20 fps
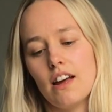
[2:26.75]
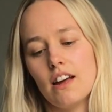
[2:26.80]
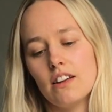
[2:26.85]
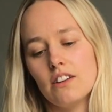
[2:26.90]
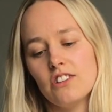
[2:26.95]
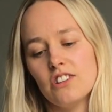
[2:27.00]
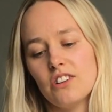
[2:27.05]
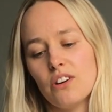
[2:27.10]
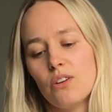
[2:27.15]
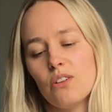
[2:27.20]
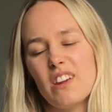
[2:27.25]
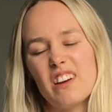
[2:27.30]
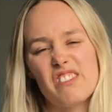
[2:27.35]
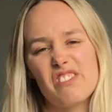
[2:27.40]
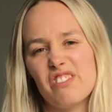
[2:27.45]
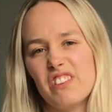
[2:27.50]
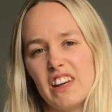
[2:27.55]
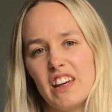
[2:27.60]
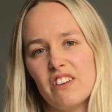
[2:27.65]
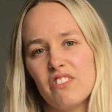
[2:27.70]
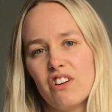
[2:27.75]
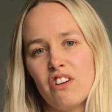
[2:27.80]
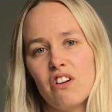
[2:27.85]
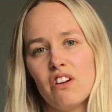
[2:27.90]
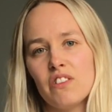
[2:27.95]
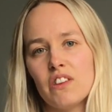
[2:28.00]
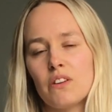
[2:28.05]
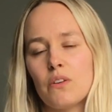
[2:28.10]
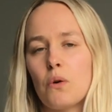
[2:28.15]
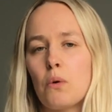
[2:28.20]
You know, like fever
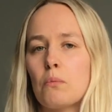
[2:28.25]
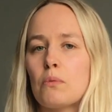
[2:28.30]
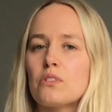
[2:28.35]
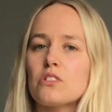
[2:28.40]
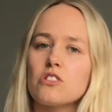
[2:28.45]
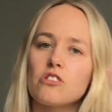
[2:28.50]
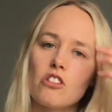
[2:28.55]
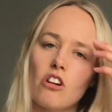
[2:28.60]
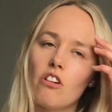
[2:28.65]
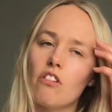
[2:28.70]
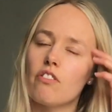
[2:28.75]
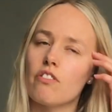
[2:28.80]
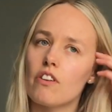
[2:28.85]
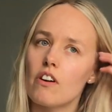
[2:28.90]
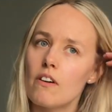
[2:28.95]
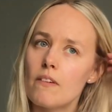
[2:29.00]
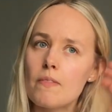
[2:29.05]
and normal stuff.